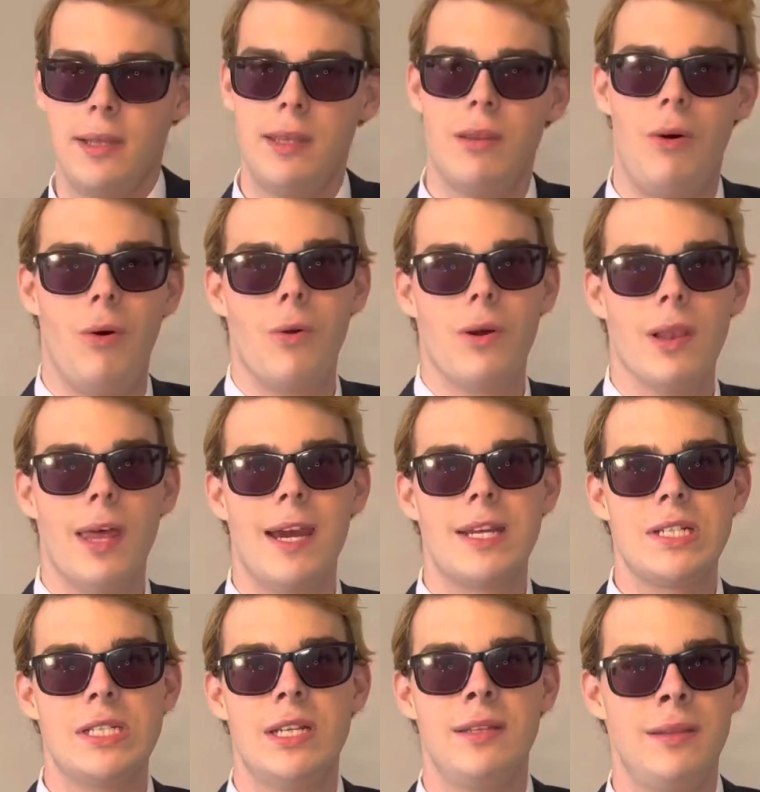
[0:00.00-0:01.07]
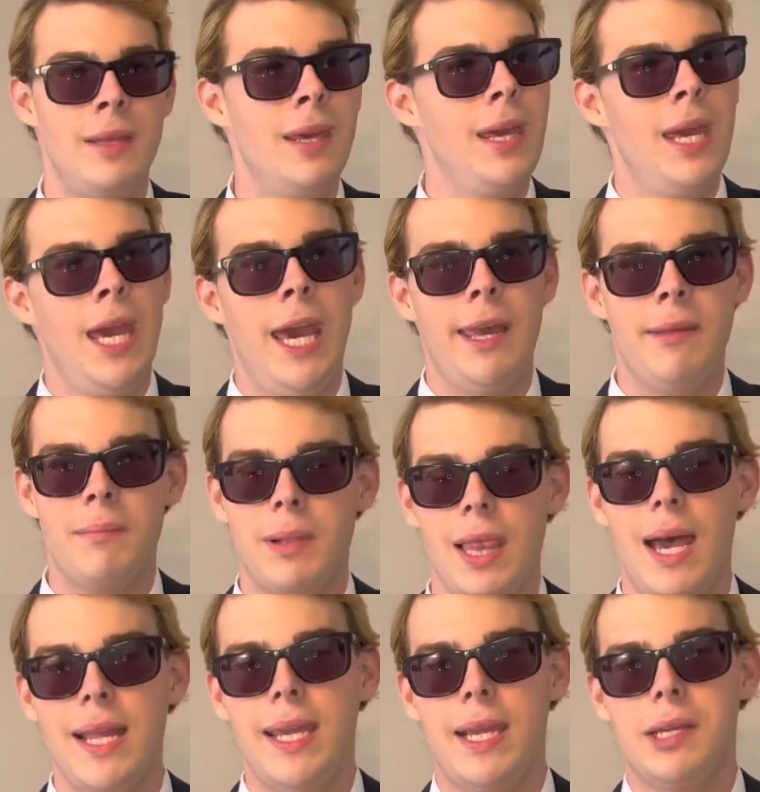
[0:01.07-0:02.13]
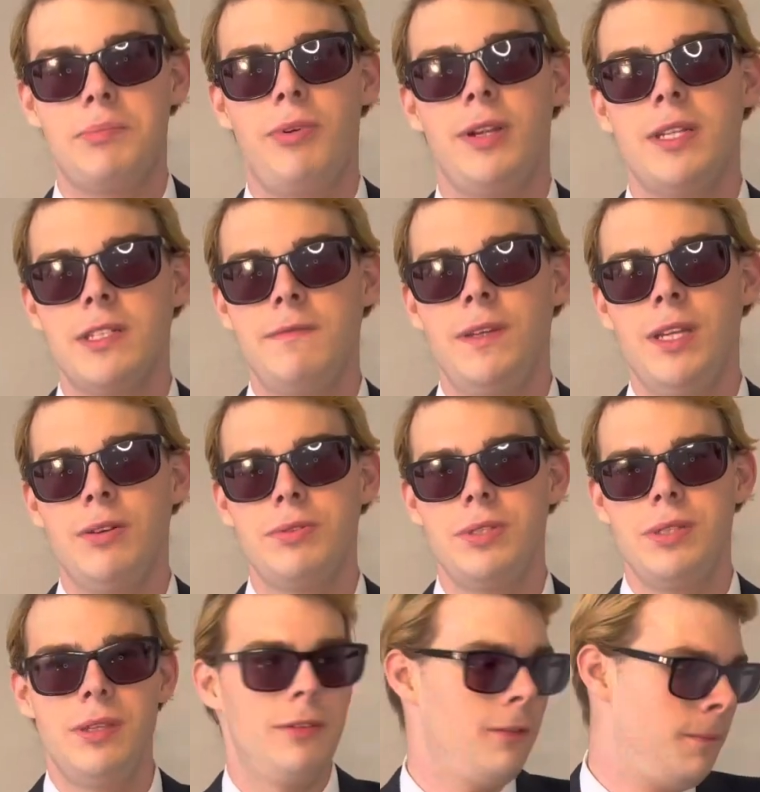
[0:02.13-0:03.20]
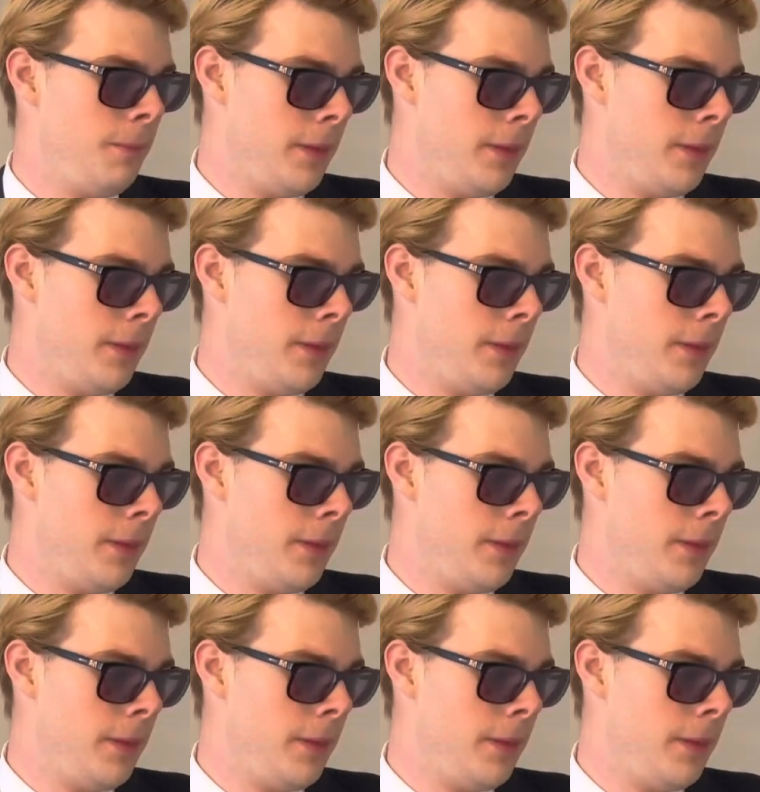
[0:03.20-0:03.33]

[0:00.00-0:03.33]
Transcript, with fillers: the whole collection. And I'm glad I could bring this video to you.